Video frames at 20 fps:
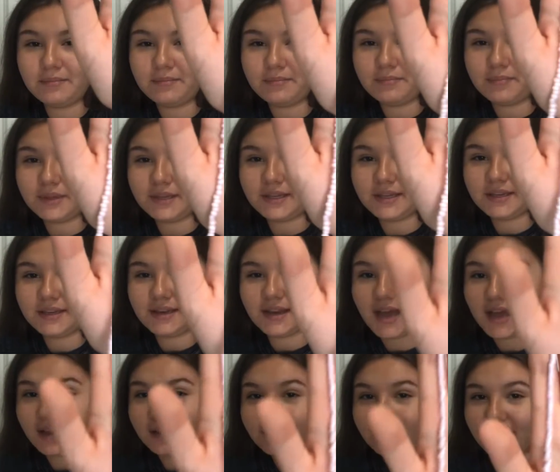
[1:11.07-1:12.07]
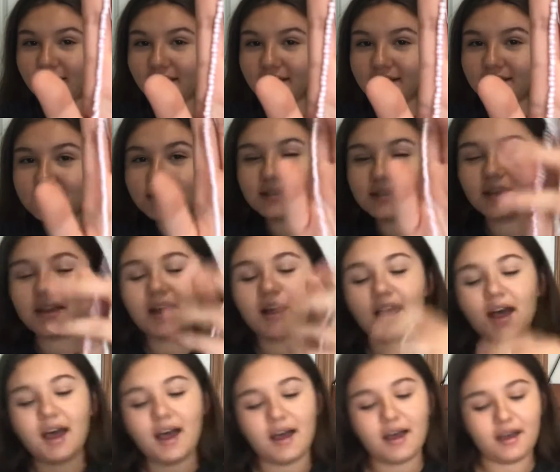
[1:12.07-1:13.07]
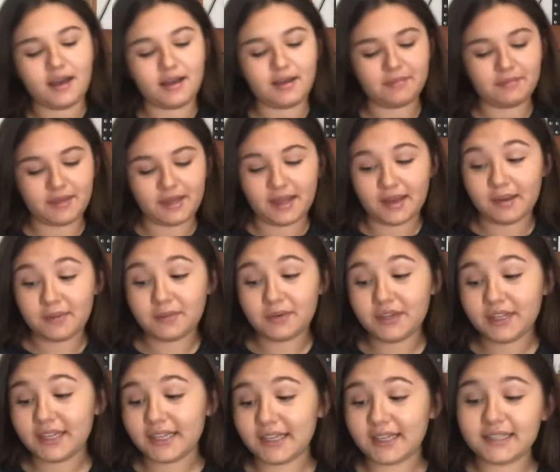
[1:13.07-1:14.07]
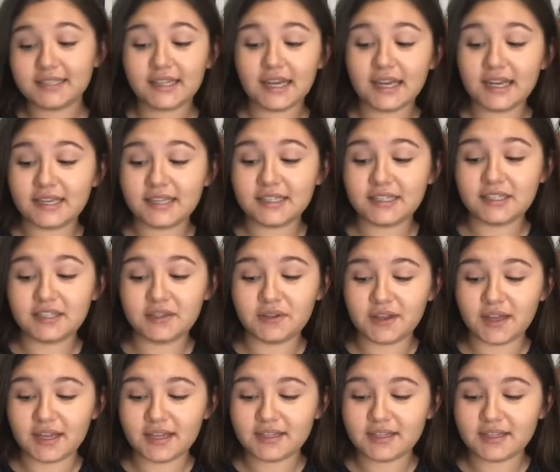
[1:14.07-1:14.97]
beaded necklace, and I'm really excited to do this.